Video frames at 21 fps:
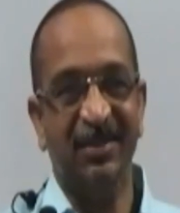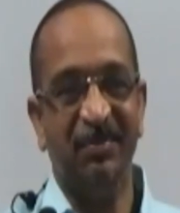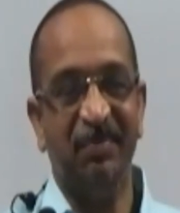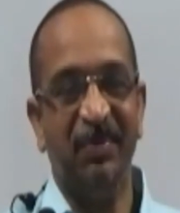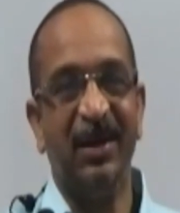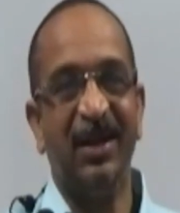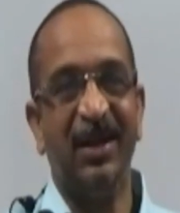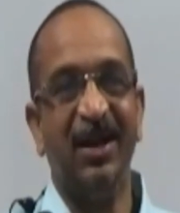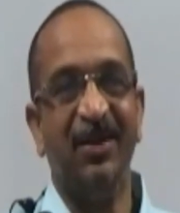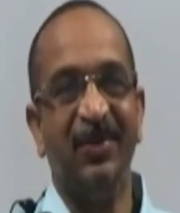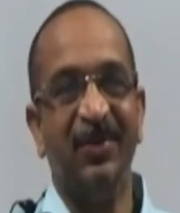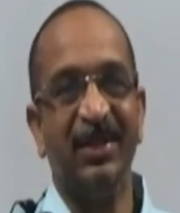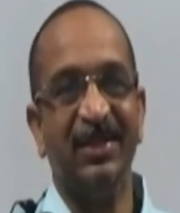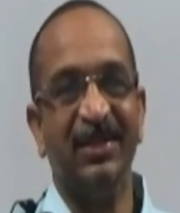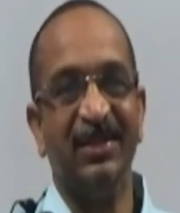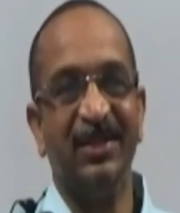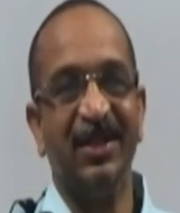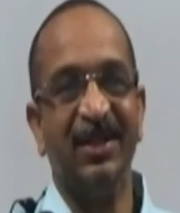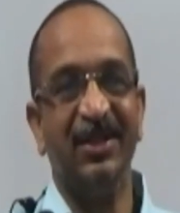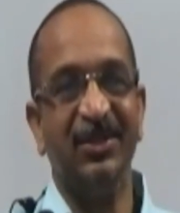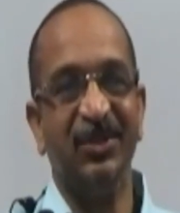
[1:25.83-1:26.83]

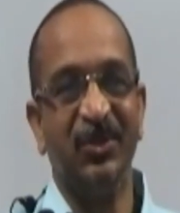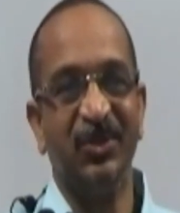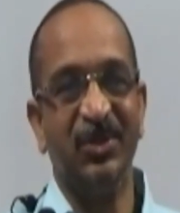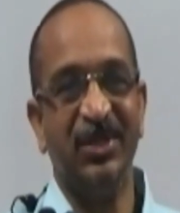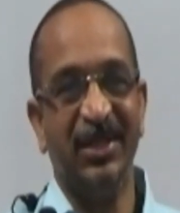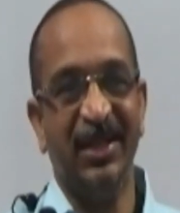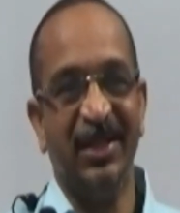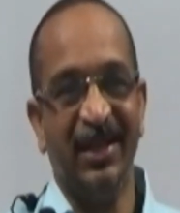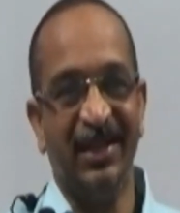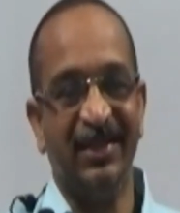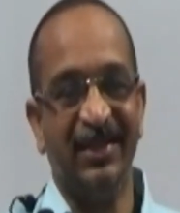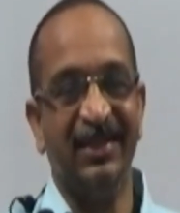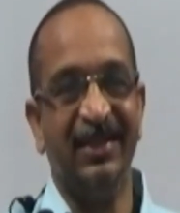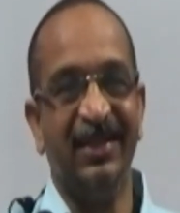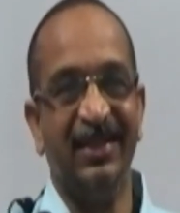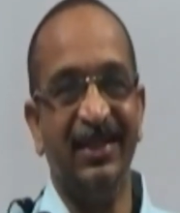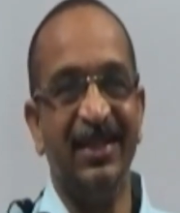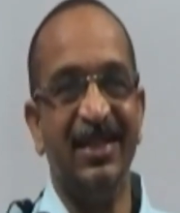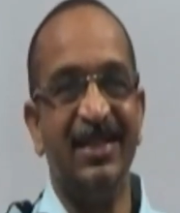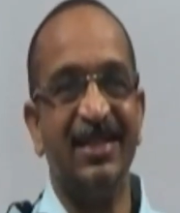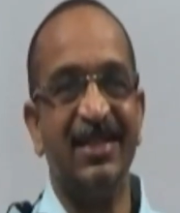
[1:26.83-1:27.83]
Paravartya Yojayet, that
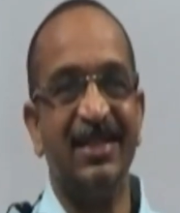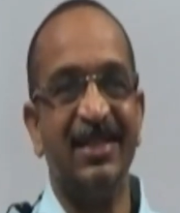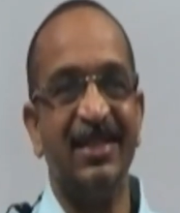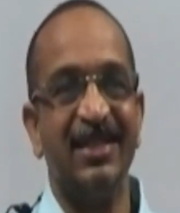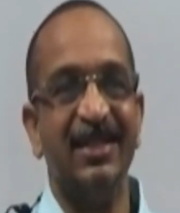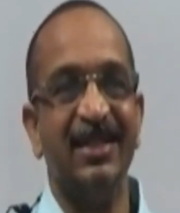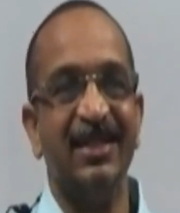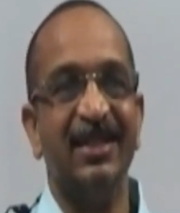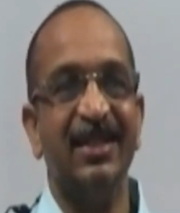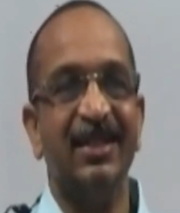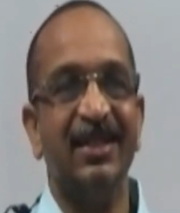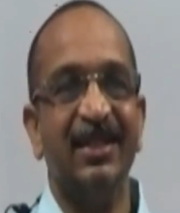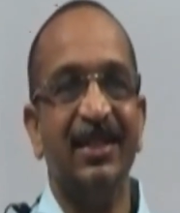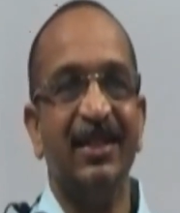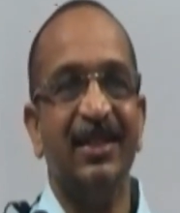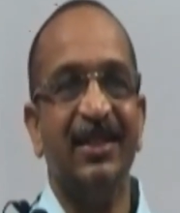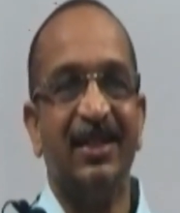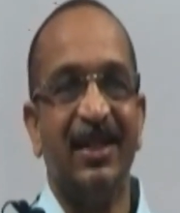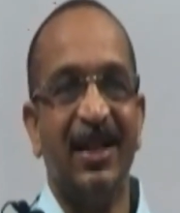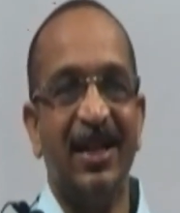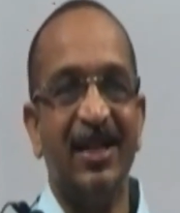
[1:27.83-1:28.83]
is
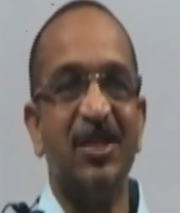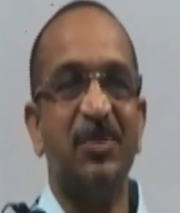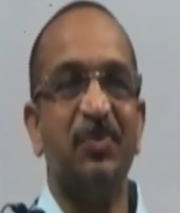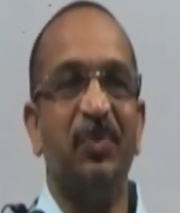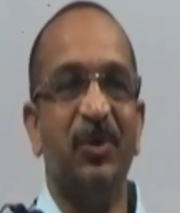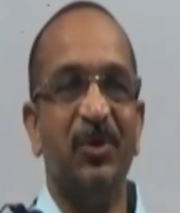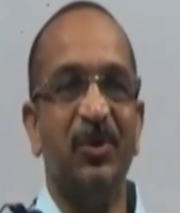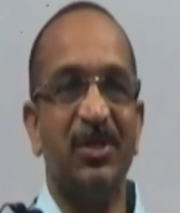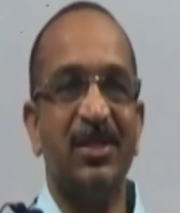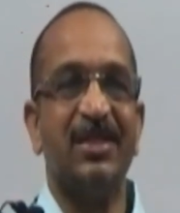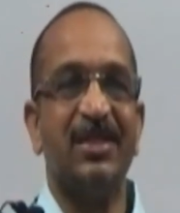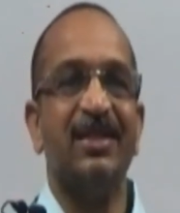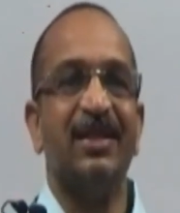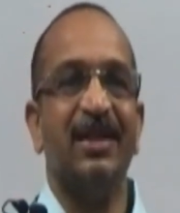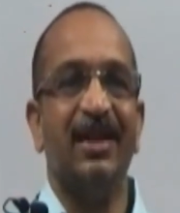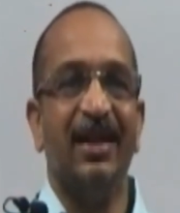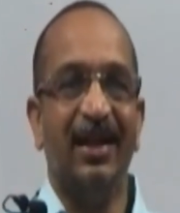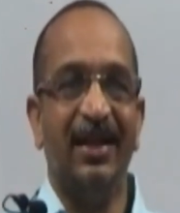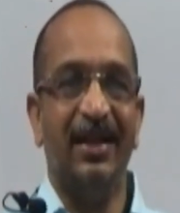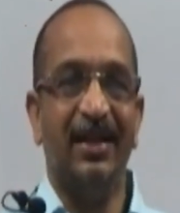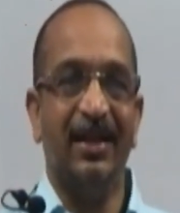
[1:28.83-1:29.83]
transpose
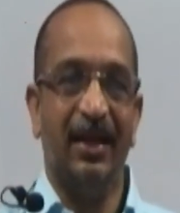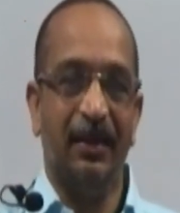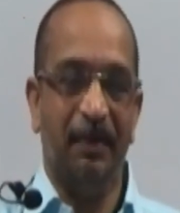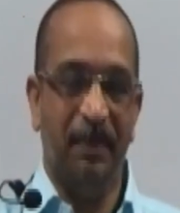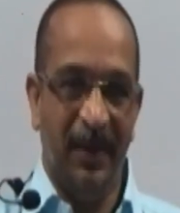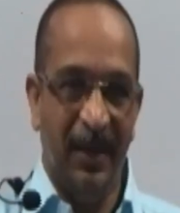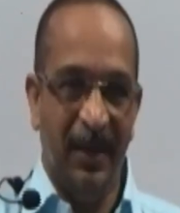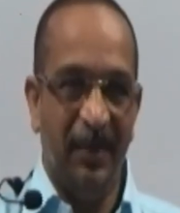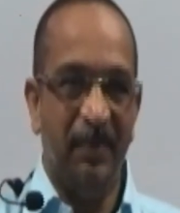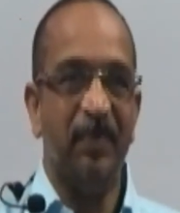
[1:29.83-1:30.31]
and apply.